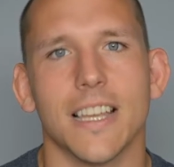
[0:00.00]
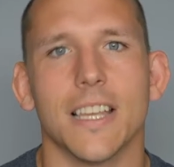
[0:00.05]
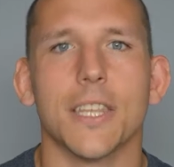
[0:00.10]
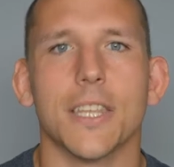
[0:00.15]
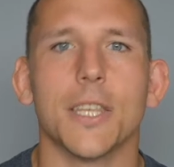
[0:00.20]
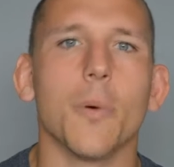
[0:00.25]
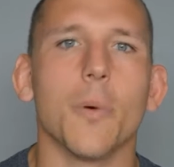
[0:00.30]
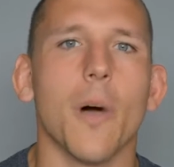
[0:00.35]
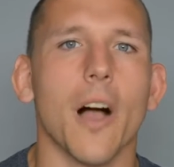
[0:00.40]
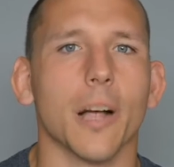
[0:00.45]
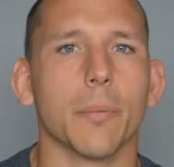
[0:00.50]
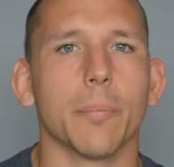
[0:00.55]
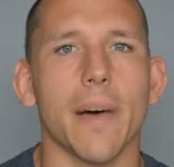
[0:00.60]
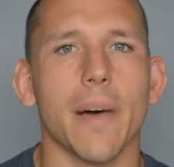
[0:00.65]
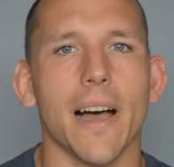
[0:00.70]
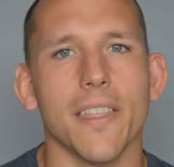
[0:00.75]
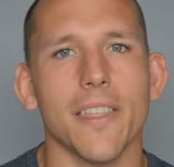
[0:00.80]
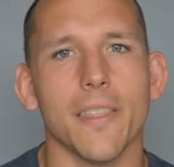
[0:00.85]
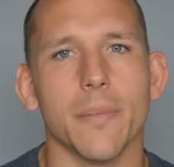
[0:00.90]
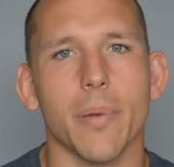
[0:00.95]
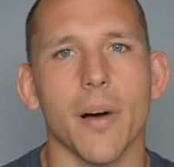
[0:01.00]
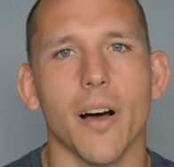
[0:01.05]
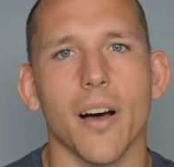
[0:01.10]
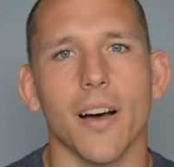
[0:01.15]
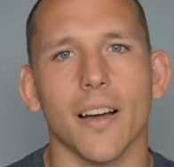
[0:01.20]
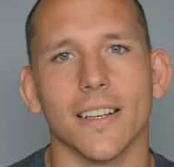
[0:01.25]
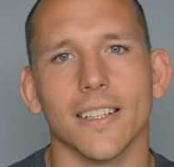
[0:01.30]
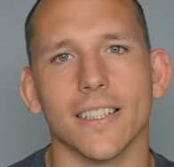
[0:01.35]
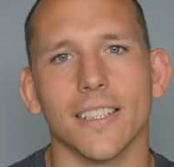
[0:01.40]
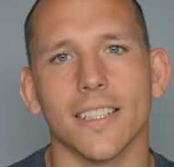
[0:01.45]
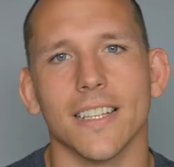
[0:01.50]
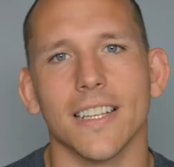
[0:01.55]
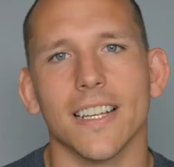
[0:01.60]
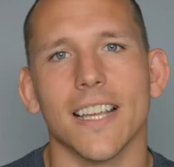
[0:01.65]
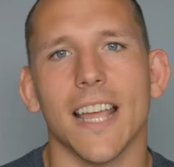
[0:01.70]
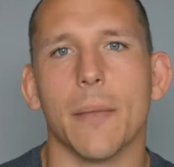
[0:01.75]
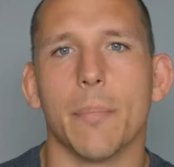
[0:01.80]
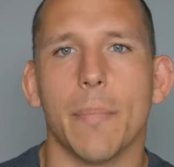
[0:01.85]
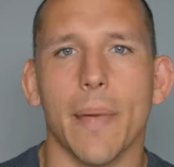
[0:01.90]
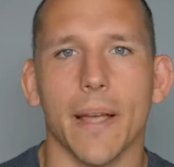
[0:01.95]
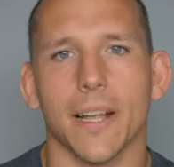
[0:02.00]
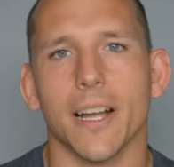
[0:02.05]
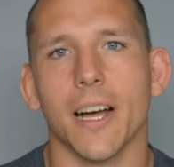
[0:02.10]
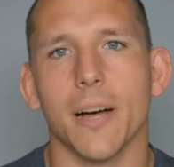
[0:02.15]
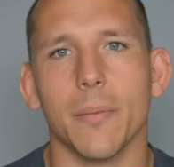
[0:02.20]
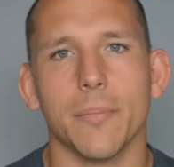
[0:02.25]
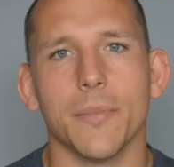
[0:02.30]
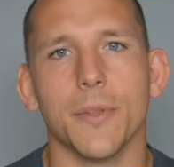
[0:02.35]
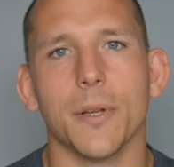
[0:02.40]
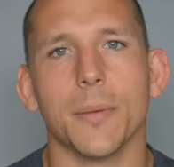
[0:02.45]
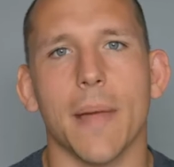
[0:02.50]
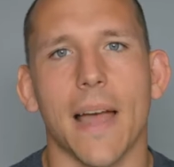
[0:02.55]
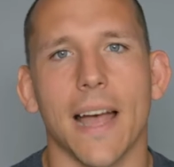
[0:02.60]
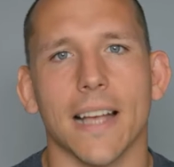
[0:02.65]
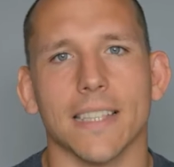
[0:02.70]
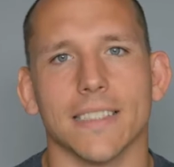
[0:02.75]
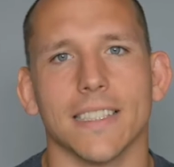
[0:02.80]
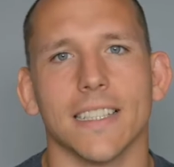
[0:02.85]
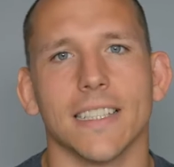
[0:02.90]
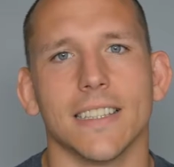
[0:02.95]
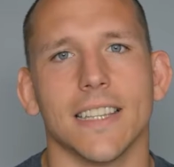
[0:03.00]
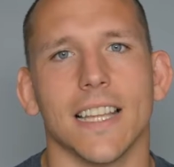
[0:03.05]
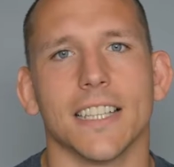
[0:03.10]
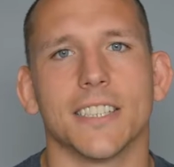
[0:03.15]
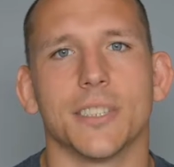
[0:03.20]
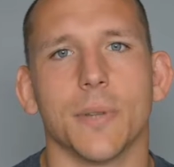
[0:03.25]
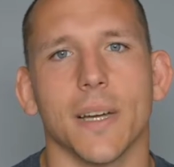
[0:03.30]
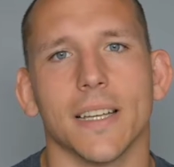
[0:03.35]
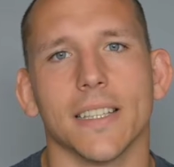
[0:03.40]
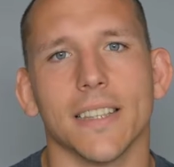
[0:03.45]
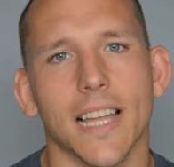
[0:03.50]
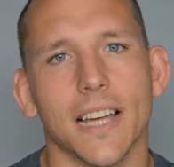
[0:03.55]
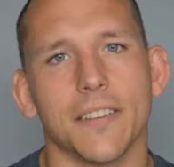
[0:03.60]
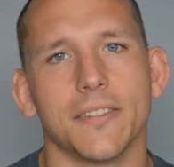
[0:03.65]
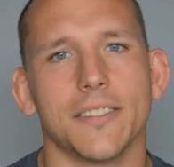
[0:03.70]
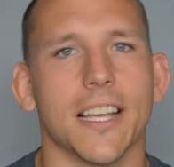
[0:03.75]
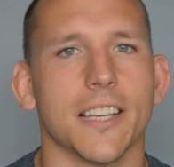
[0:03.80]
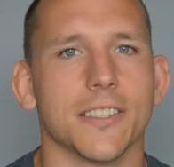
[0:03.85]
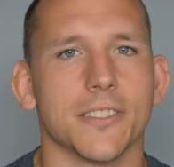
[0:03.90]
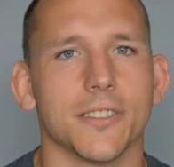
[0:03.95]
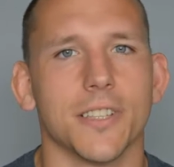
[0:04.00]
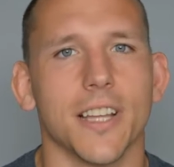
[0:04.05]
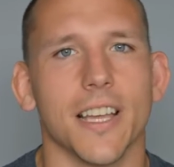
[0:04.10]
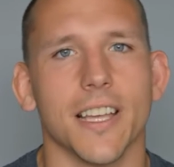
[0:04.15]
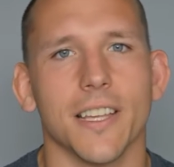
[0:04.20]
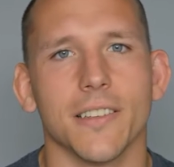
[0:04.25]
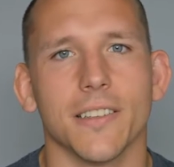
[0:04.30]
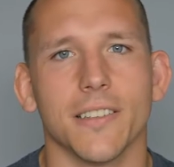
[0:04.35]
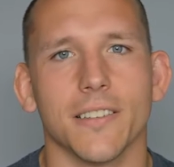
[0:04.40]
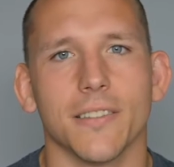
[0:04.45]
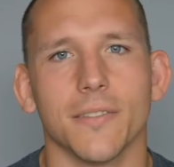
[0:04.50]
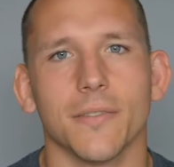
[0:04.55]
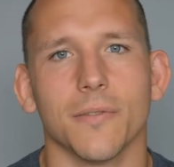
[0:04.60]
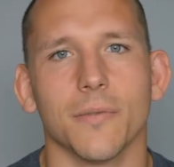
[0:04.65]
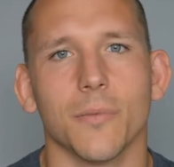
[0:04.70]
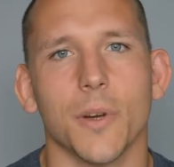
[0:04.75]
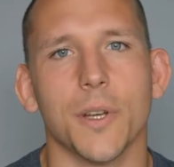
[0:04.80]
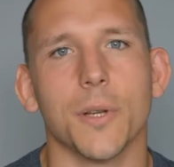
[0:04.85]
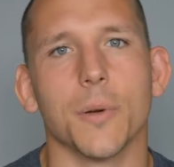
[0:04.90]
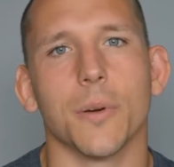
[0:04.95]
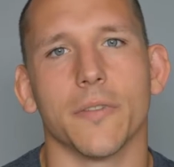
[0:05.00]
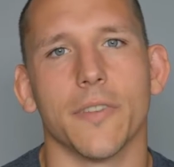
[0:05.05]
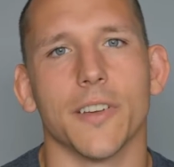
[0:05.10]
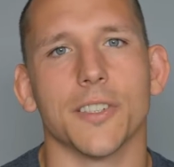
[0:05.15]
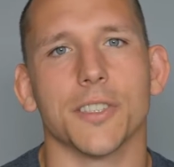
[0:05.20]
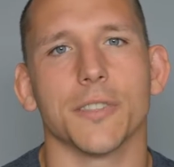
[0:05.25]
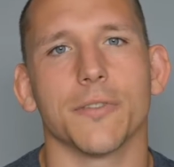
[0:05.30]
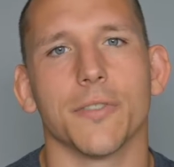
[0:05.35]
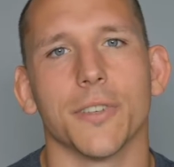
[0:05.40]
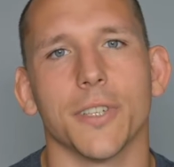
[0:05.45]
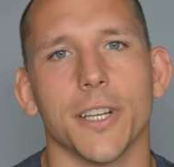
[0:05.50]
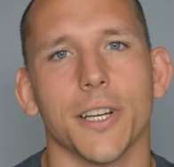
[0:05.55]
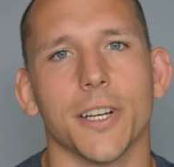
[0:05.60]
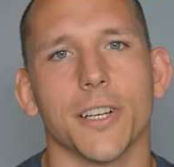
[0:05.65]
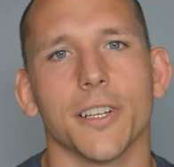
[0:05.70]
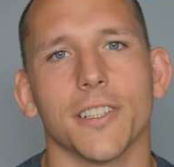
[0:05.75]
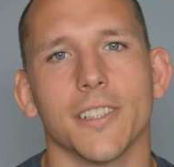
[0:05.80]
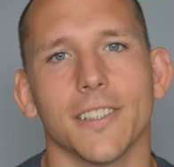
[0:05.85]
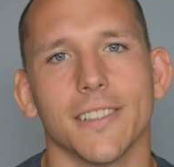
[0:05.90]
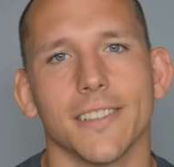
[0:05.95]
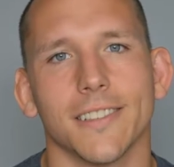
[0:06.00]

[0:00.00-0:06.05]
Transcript: You walk by the pond and pick up your basket that you had left yesterday when you were fishing for dinner.